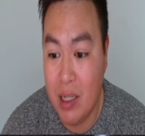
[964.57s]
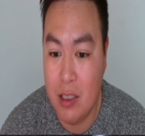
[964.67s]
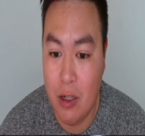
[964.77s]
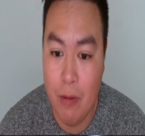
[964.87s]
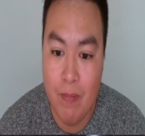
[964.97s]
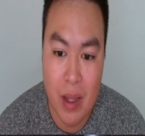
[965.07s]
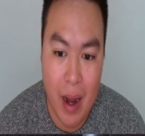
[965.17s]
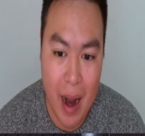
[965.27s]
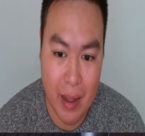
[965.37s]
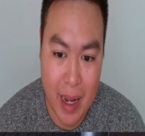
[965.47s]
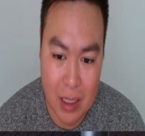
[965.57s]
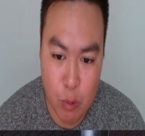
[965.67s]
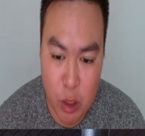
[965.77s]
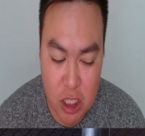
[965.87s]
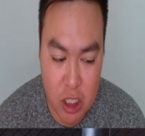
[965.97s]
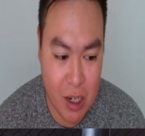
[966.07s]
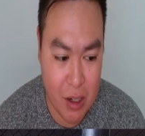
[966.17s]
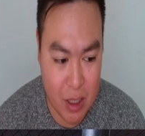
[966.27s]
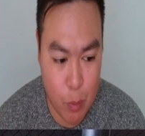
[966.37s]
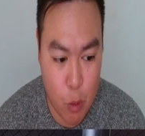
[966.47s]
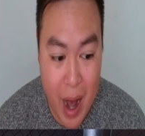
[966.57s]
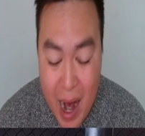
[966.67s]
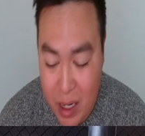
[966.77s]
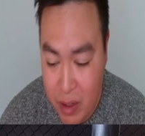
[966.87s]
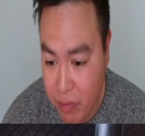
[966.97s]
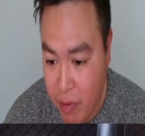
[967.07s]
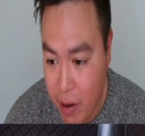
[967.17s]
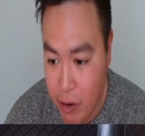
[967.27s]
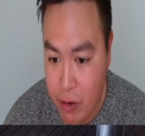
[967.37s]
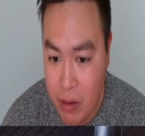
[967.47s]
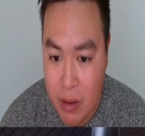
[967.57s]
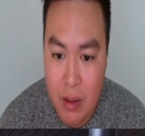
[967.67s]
So I like Ricci here as the more active fighter